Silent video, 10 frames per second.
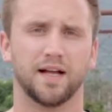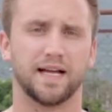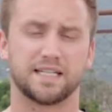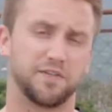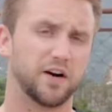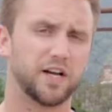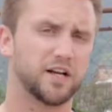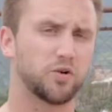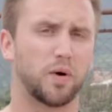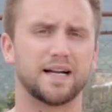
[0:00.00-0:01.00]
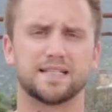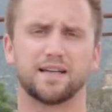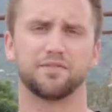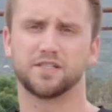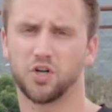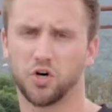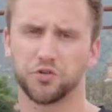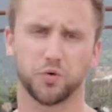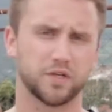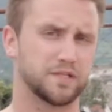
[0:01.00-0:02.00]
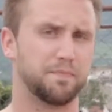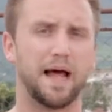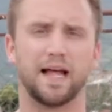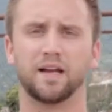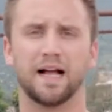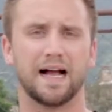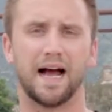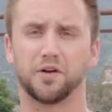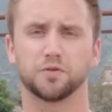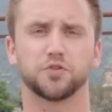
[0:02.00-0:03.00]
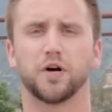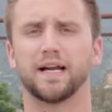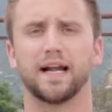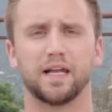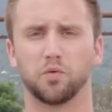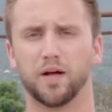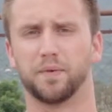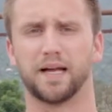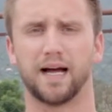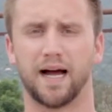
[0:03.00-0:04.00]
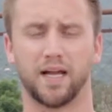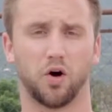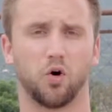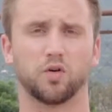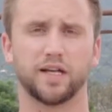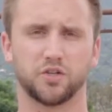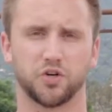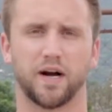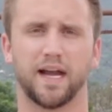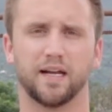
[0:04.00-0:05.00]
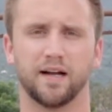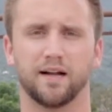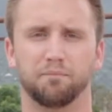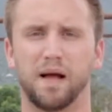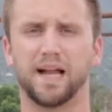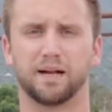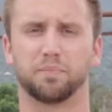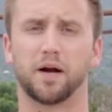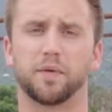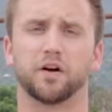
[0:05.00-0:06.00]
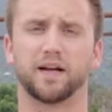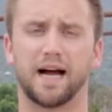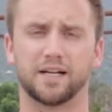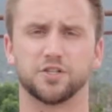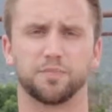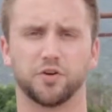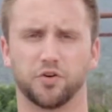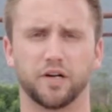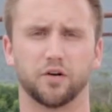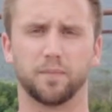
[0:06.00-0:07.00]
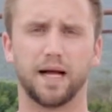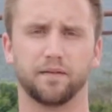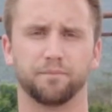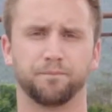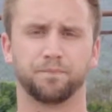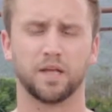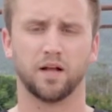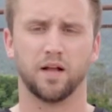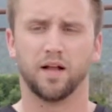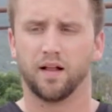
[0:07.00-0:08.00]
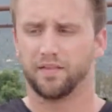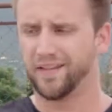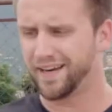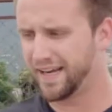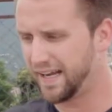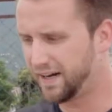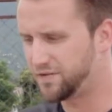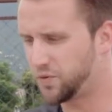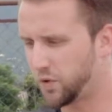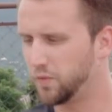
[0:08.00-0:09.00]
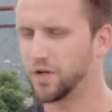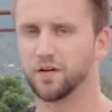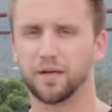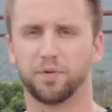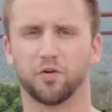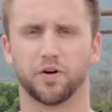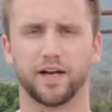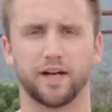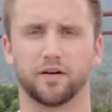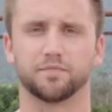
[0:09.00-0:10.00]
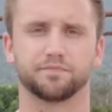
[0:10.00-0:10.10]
It's very aggressive. It's all towards men. I don't train any women. I only train men, and primarily entrepreneurial men. Then I have 21 LEAP over here.